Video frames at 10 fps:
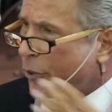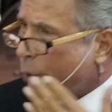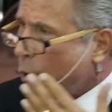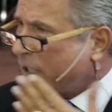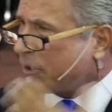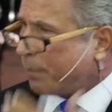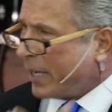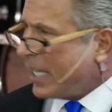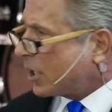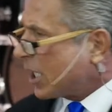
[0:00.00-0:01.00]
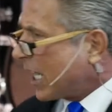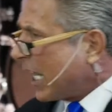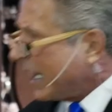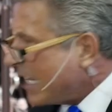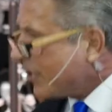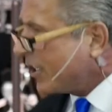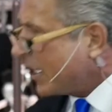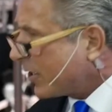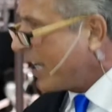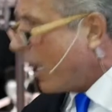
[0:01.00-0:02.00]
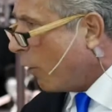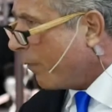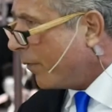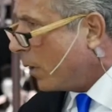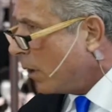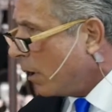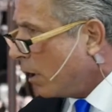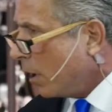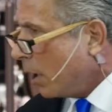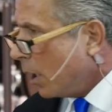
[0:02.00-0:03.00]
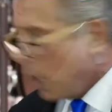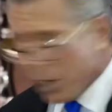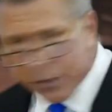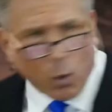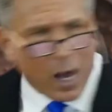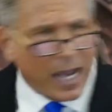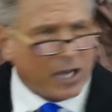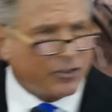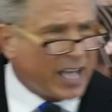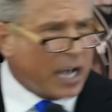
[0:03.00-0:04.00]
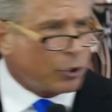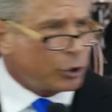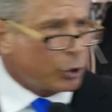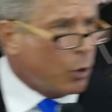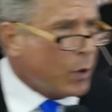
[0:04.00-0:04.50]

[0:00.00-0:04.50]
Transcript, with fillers: through its beak to cleanse itself. Otherwise, the actual